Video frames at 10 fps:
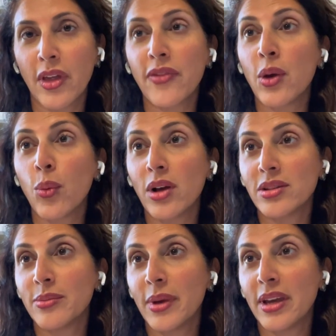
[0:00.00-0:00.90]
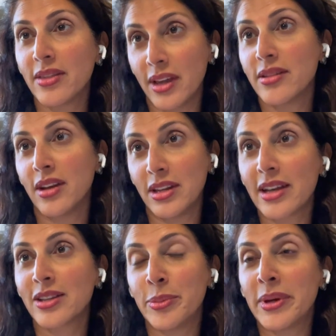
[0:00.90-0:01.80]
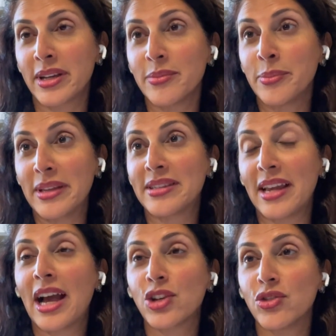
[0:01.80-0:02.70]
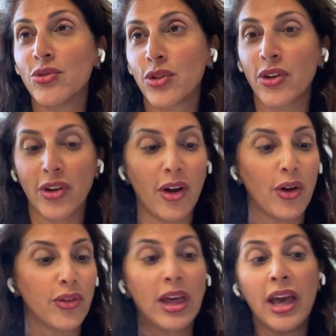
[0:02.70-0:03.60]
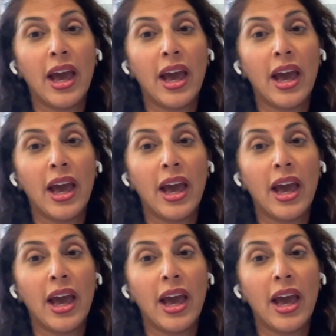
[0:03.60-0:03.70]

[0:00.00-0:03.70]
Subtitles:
that they want to make then a next best action for their health?